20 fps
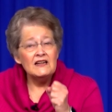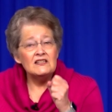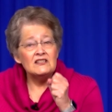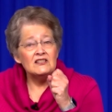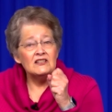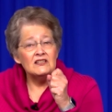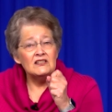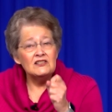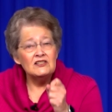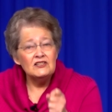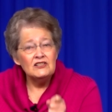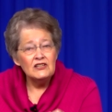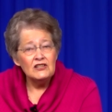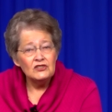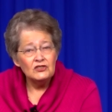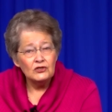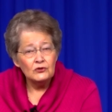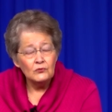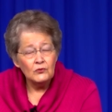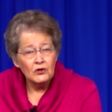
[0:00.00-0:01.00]
is a
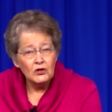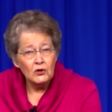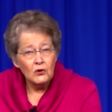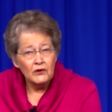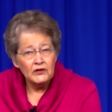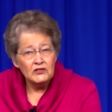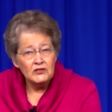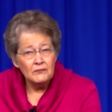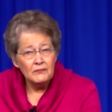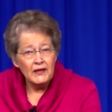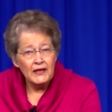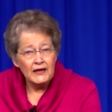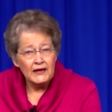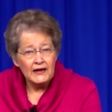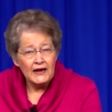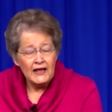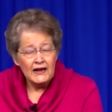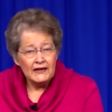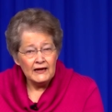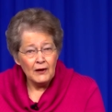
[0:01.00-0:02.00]
decision we're going to make.
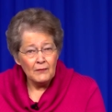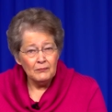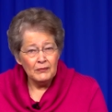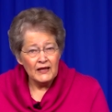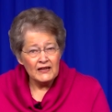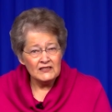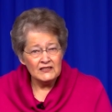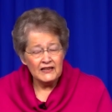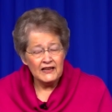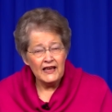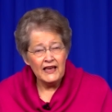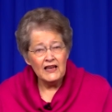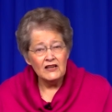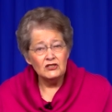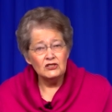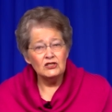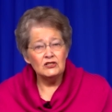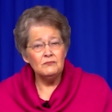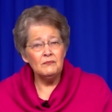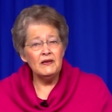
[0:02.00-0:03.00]
Now, blessing can't
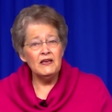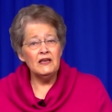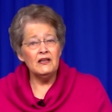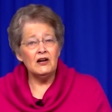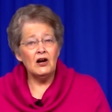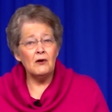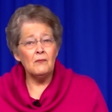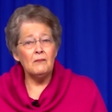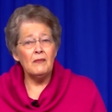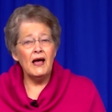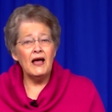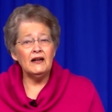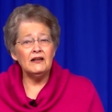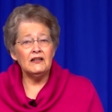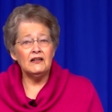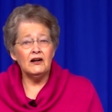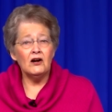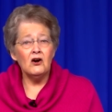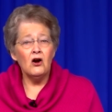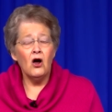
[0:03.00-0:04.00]
just be in our mind
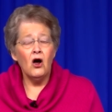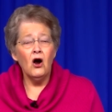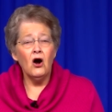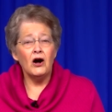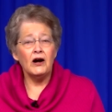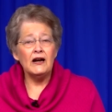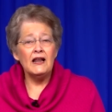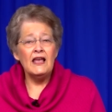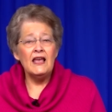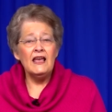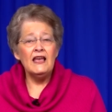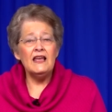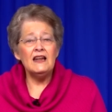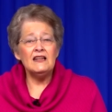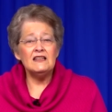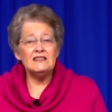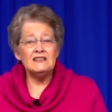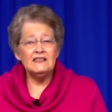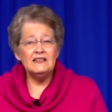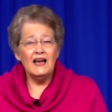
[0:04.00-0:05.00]
and our heart, it
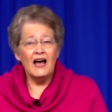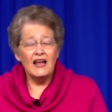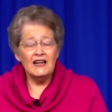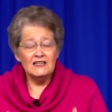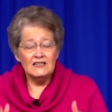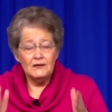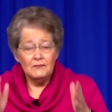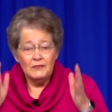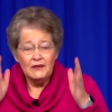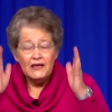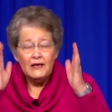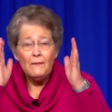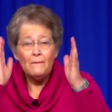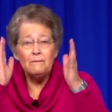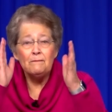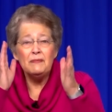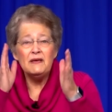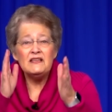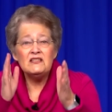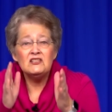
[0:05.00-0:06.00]
has got to be
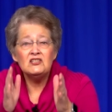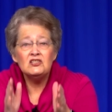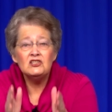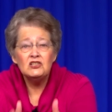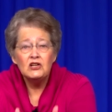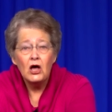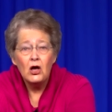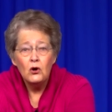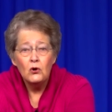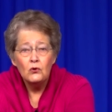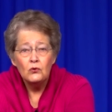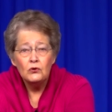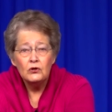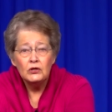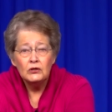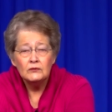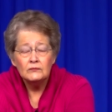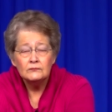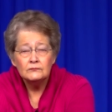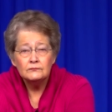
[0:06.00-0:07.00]

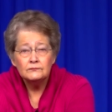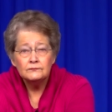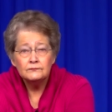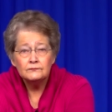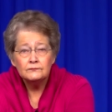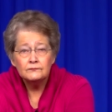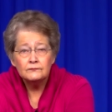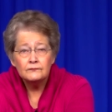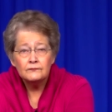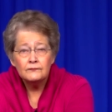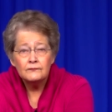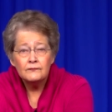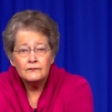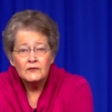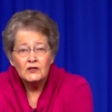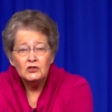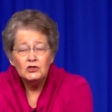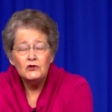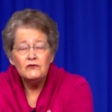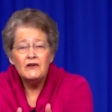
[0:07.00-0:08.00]
bestowed.
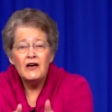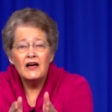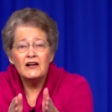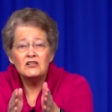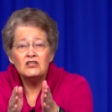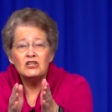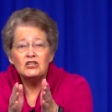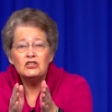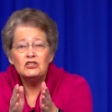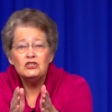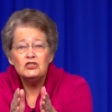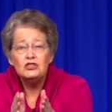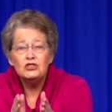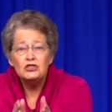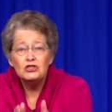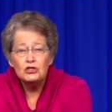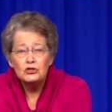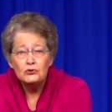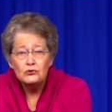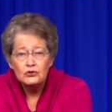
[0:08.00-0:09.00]
You've got to
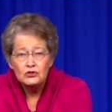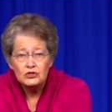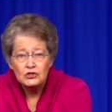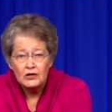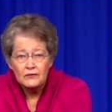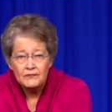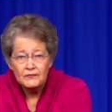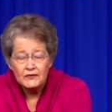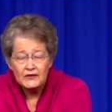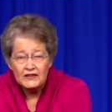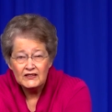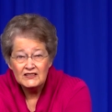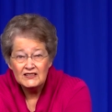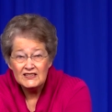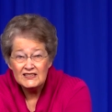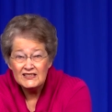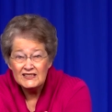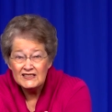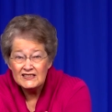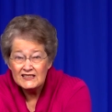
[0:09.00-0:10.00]
do something, to
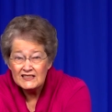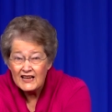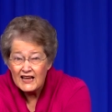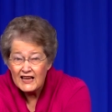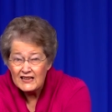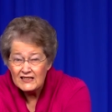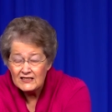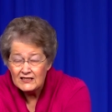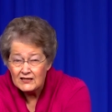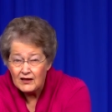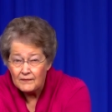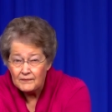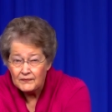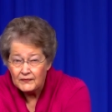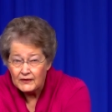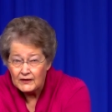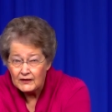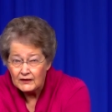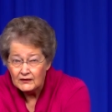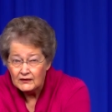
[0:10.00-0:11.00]
say
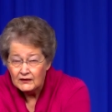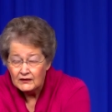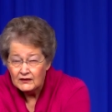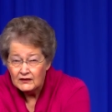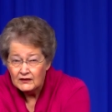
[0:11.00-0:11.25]
something,